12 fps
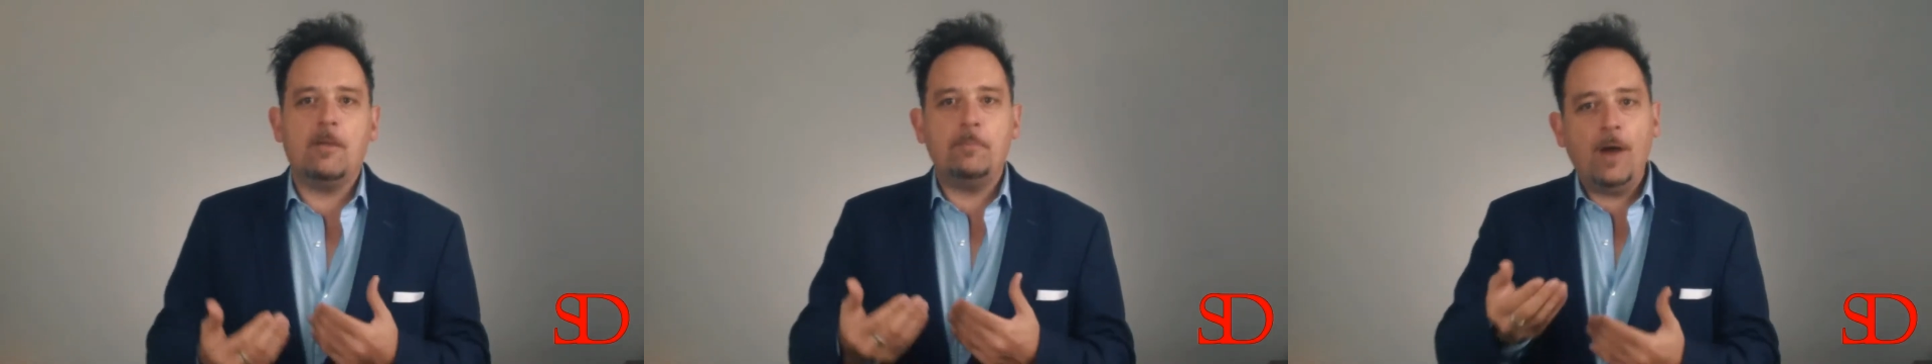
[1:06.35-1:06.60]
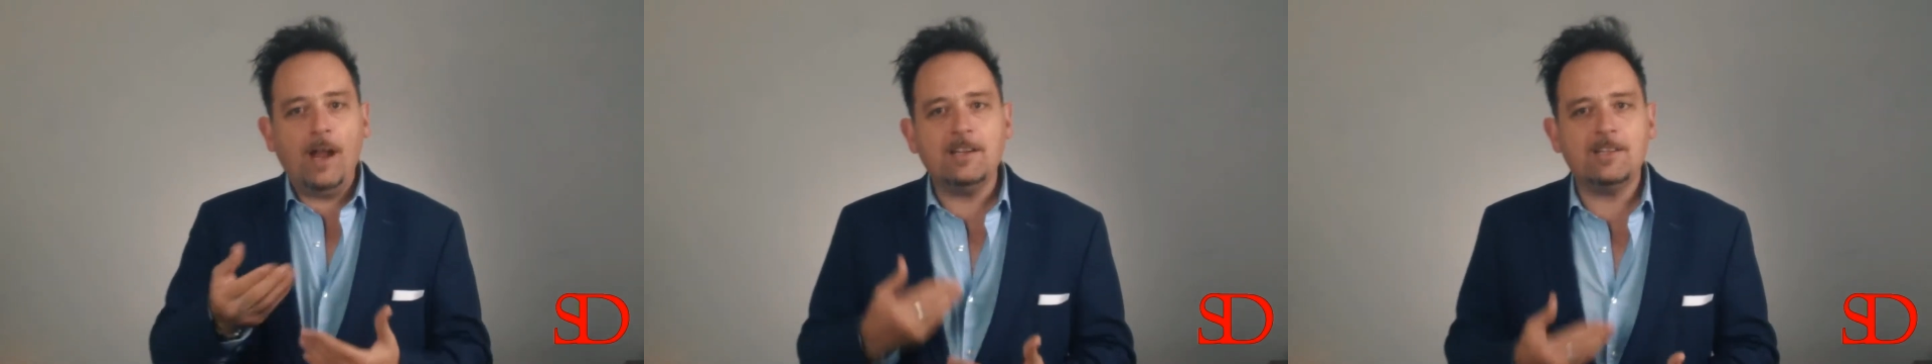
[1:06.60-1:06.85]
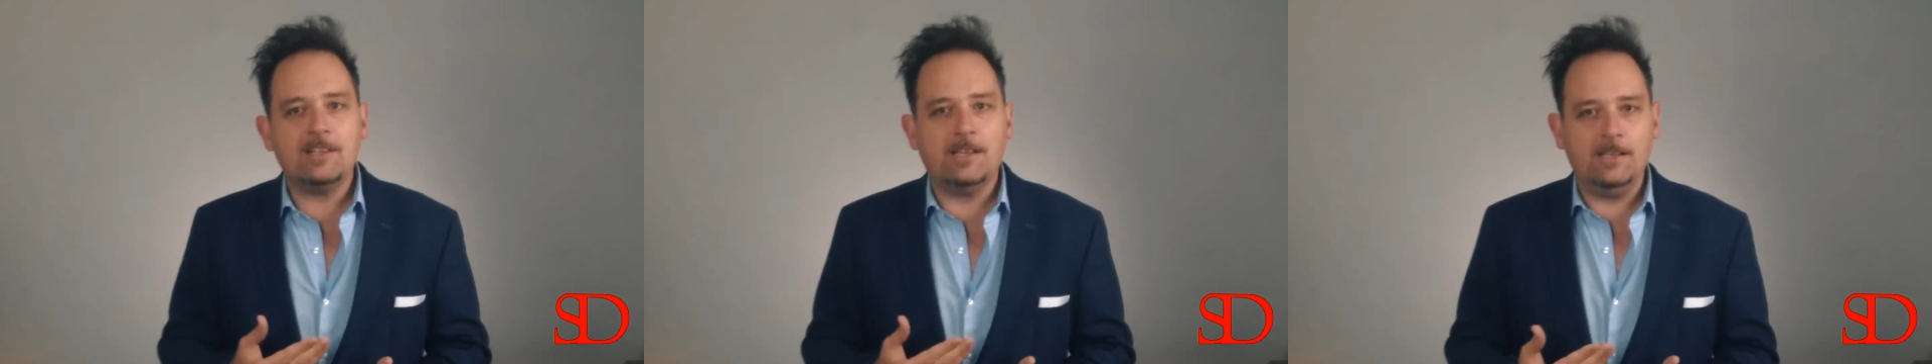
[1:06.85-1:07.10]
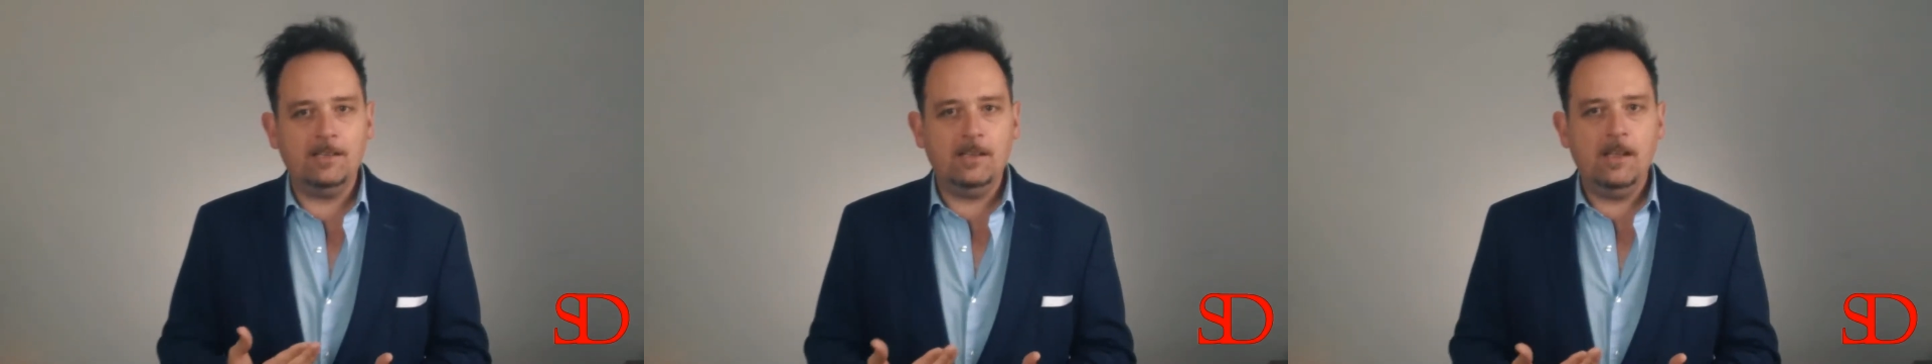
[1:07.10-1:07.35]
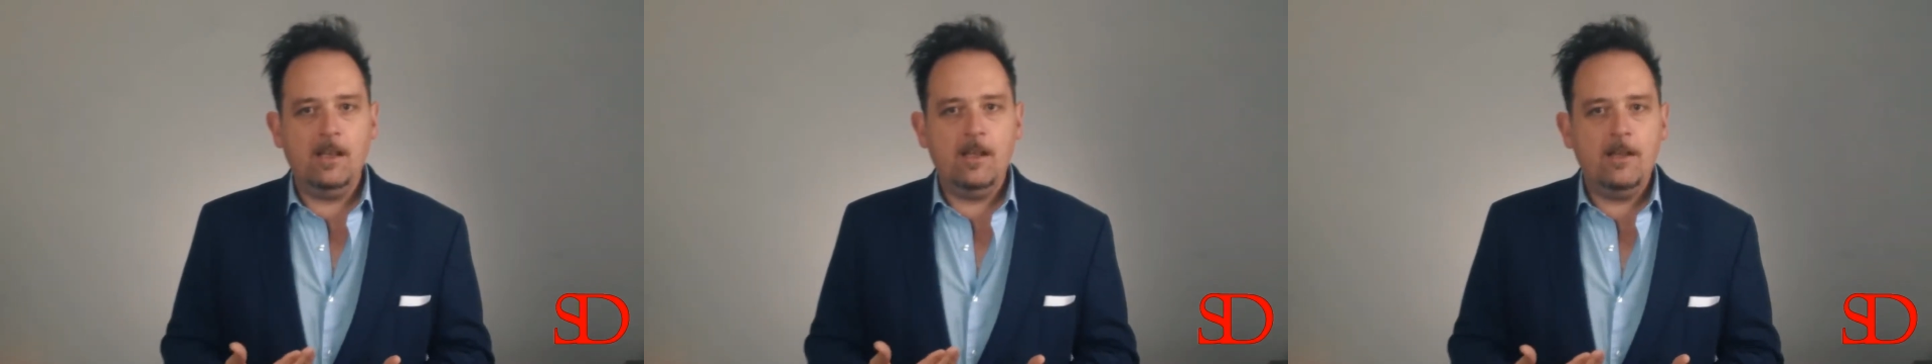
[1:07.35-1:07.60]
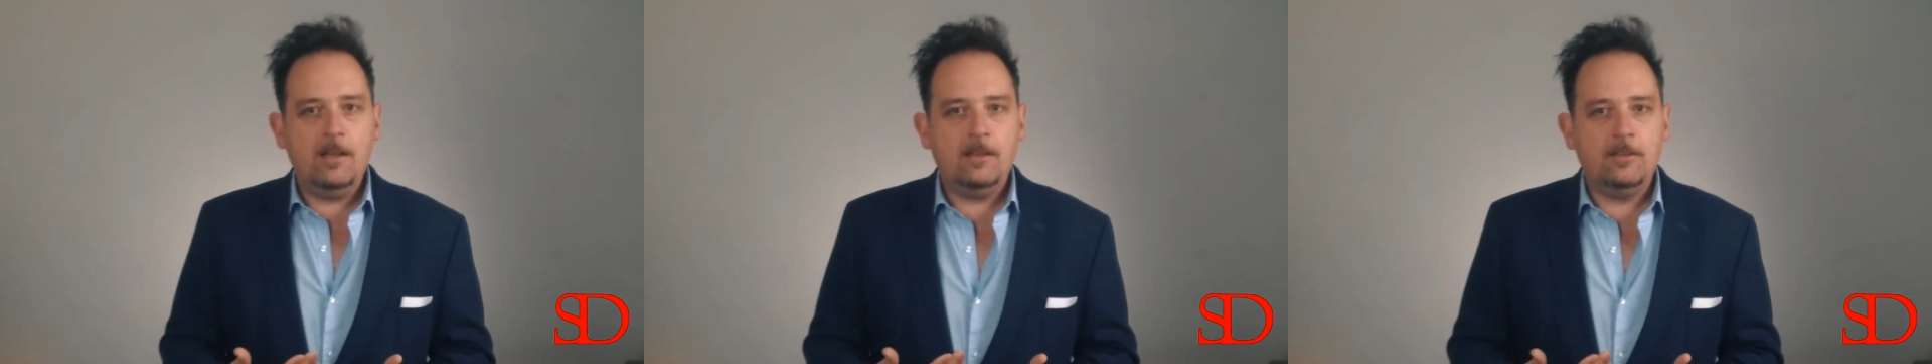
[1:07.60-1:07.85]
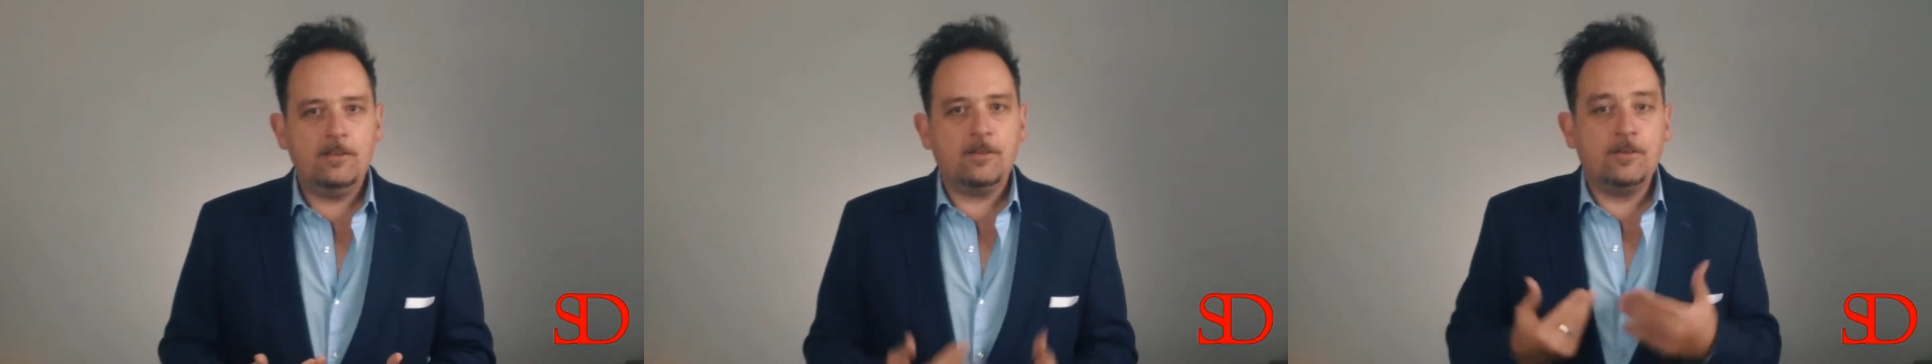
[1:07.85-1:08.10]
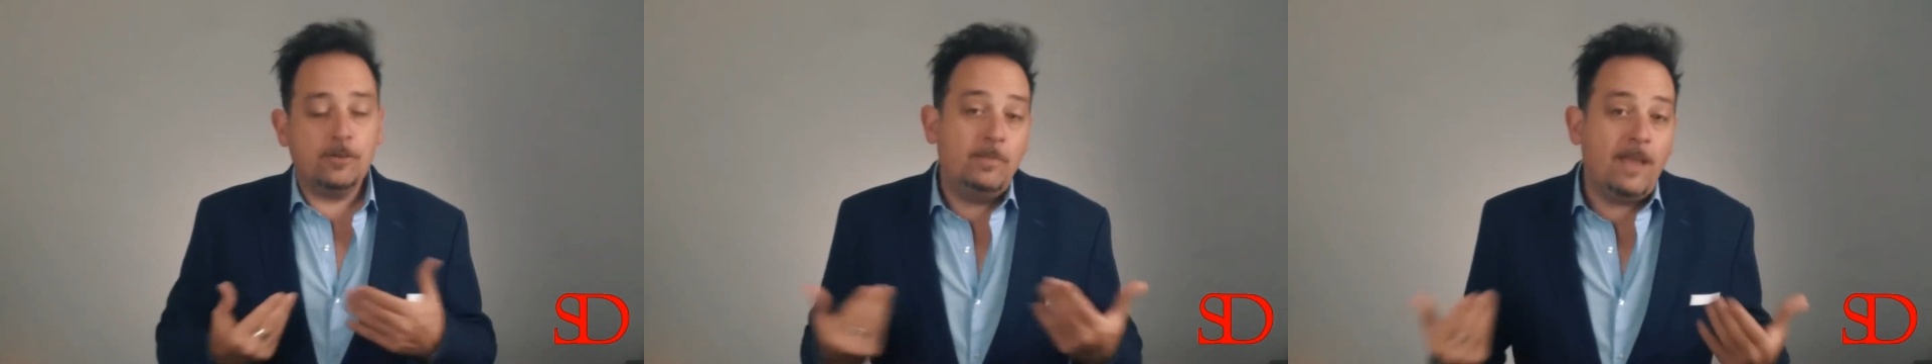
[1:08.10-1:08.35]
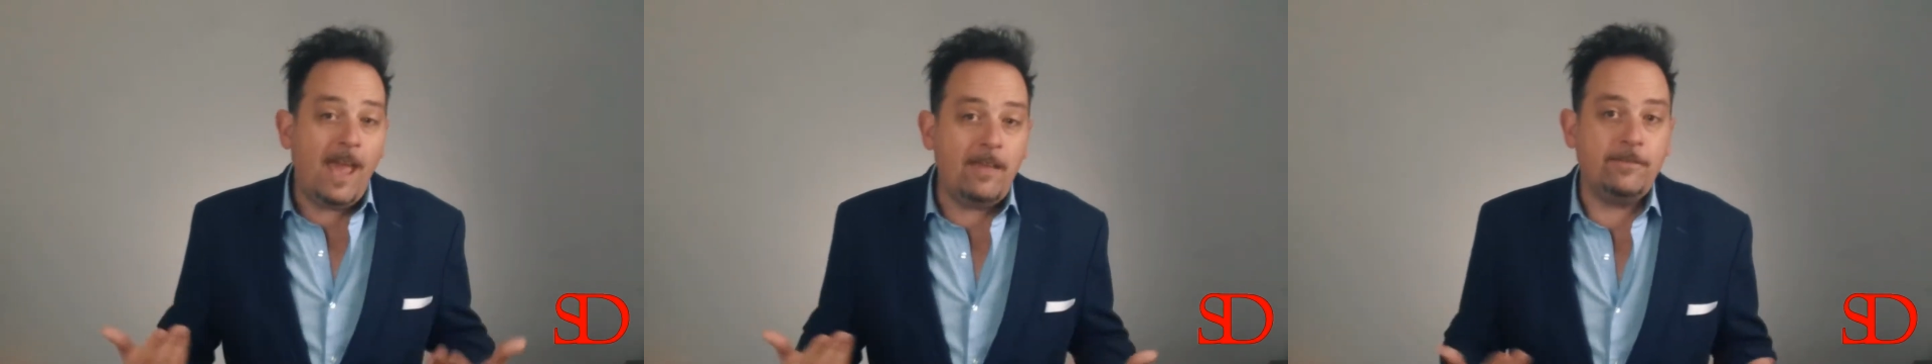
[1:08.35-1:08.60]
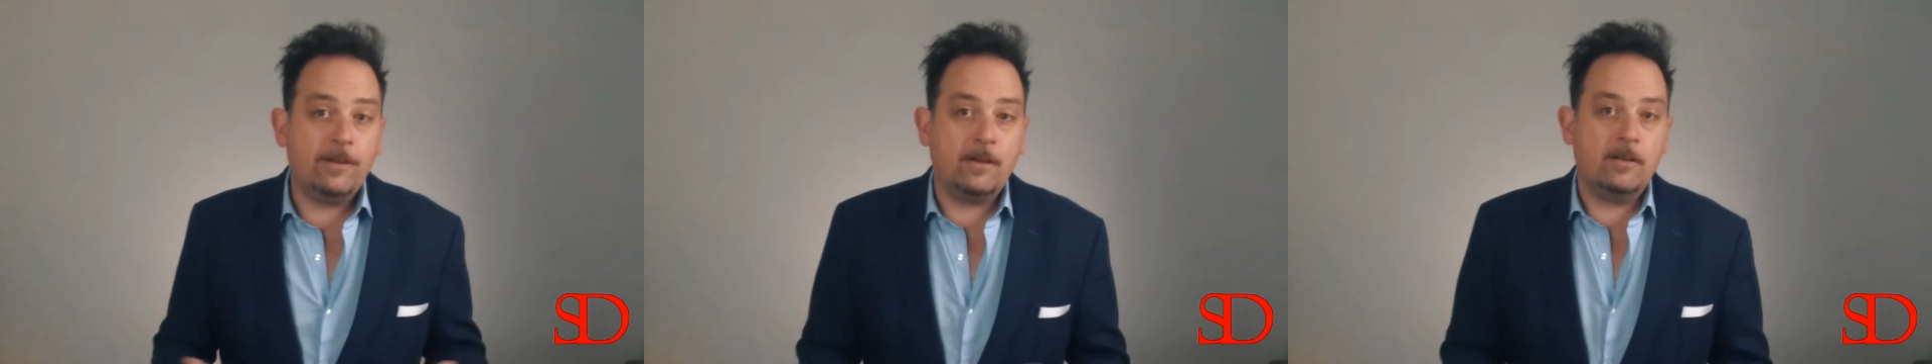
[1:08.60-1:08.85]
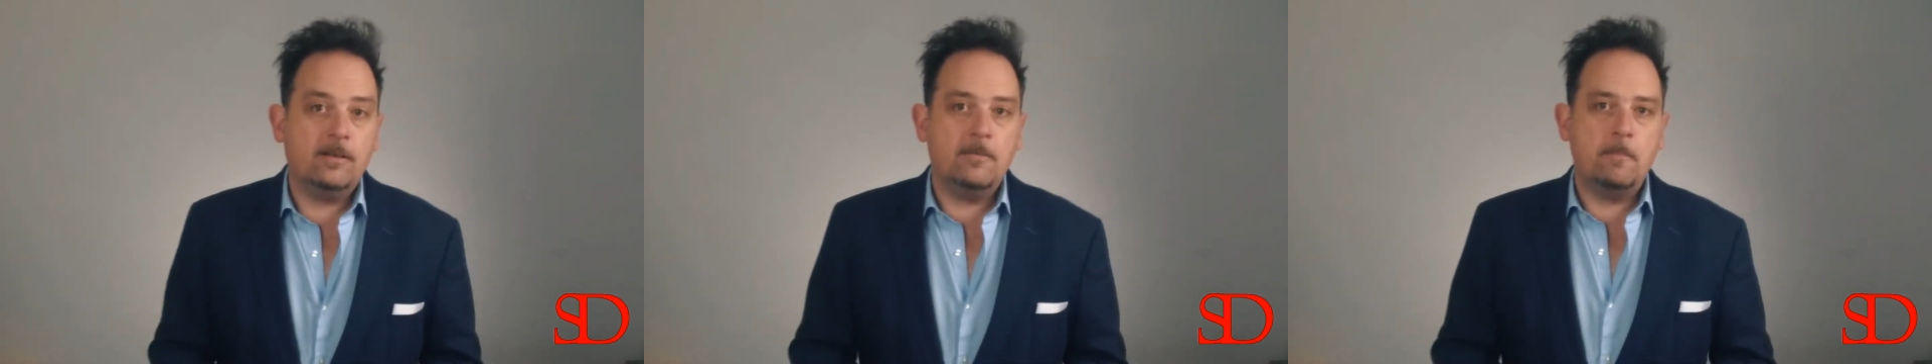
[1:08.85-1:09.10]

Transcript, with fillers: are punishing your good behavior.